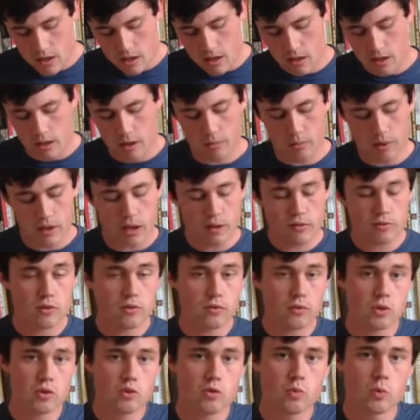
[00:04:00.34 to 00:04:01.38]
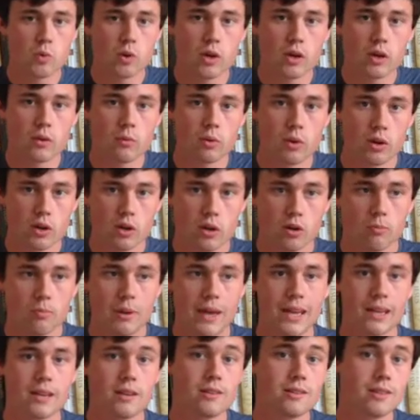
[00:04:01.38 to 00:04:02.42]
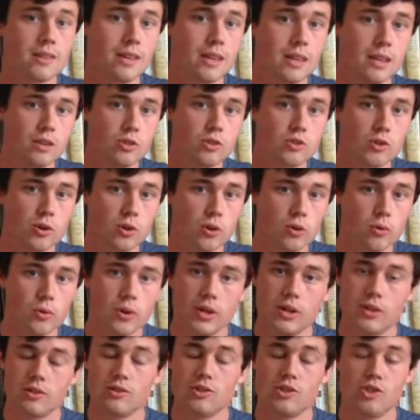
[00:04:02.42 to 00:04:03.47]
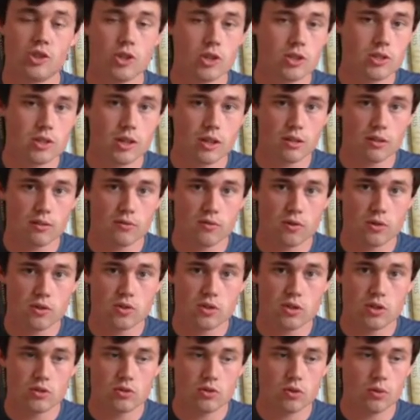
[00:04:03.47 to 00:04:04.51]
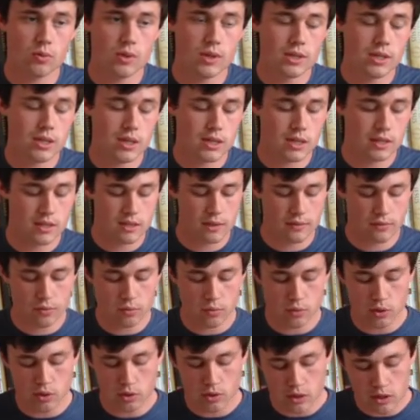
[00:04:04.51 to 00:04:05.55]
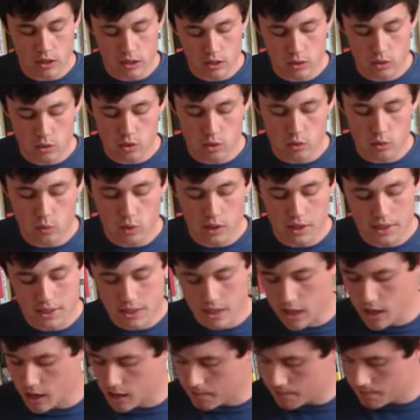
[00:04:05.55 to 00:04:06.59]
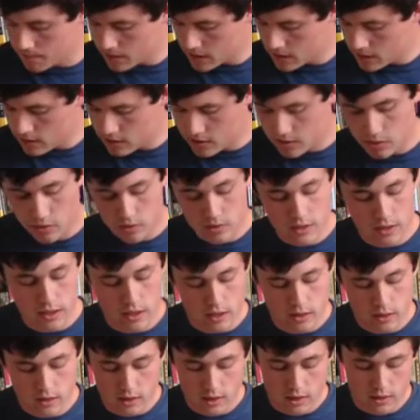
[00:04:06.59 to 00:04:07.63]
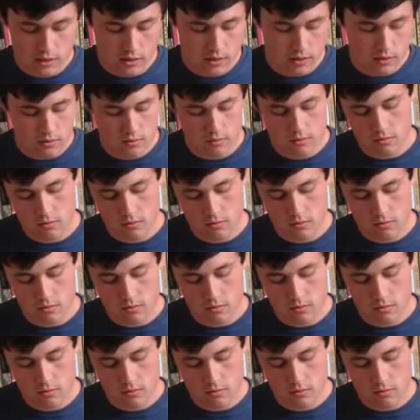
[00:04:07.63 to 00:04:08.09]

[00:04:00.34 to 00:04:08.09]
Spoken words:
But after verse 1, we're going to go back into the intro, just like the first intro we did, except for we're only going to do it 1 time. So it'll sound like this.